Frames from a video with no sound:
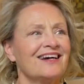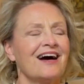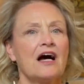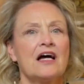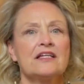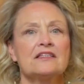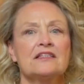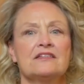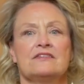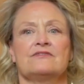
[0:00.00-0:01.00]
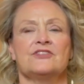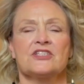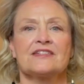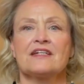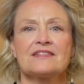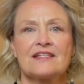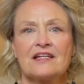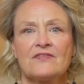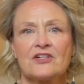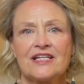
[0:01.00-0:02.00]
I live just outside
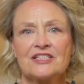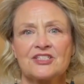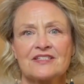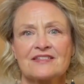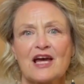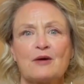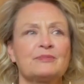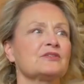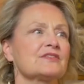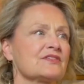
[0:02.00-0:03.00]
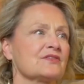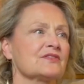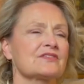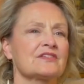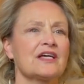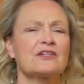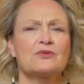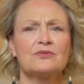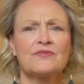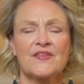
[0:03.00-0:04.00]
of our nation's capital, so there's a lot of
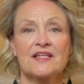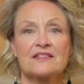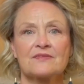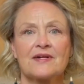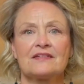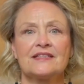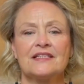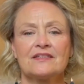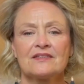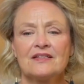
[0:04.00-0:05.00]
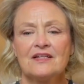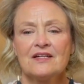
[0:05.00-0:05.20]
cool things around here